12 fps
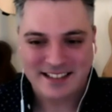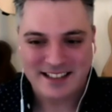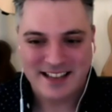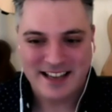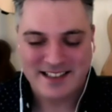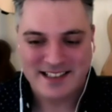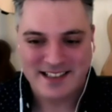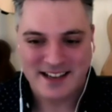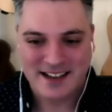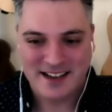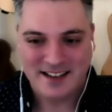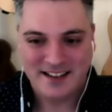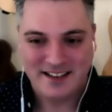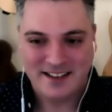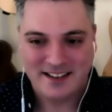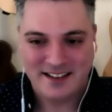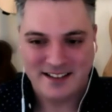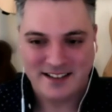it's a
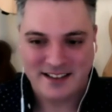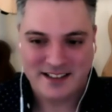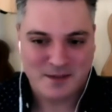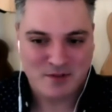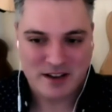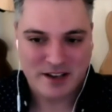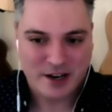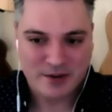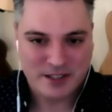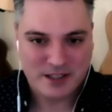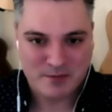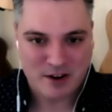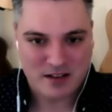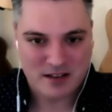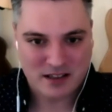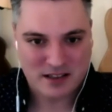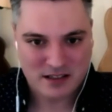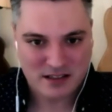
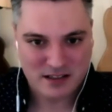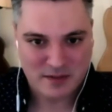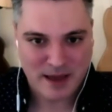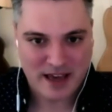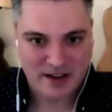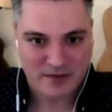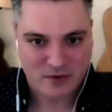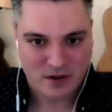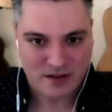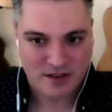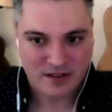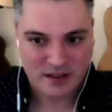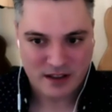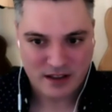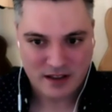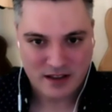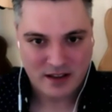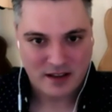process, and it's a back and forth.
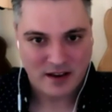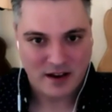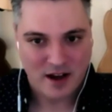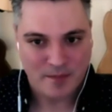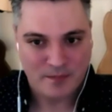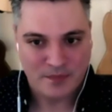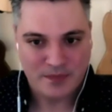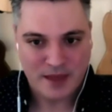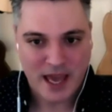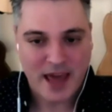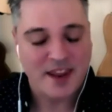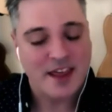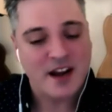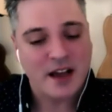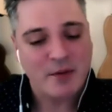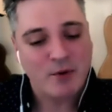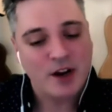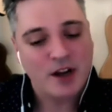And then
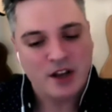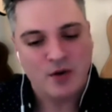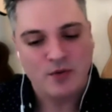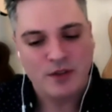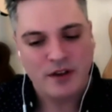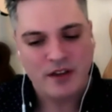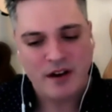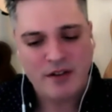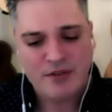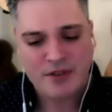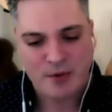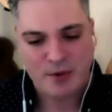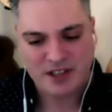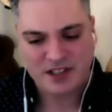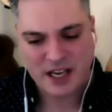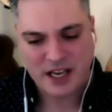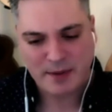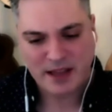I want to, you know, the other thing I want to
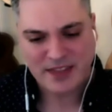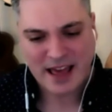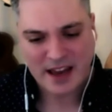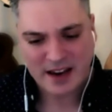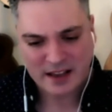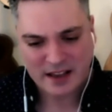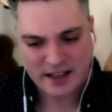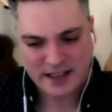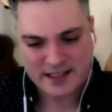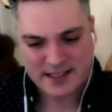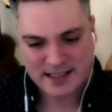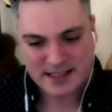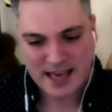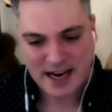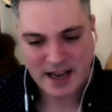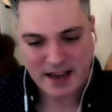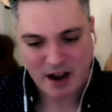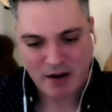say about that, is
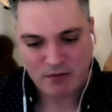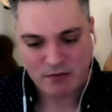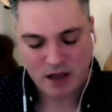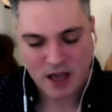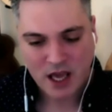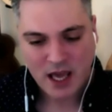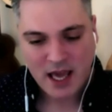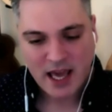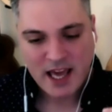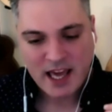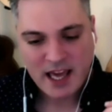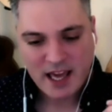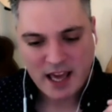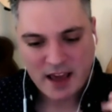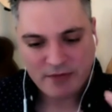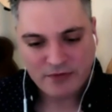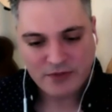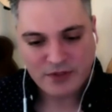that
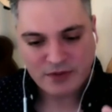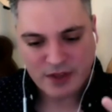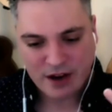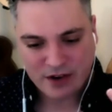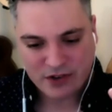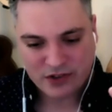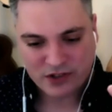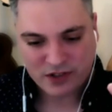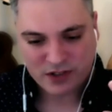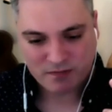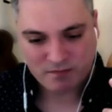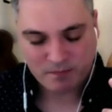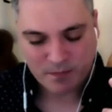if there's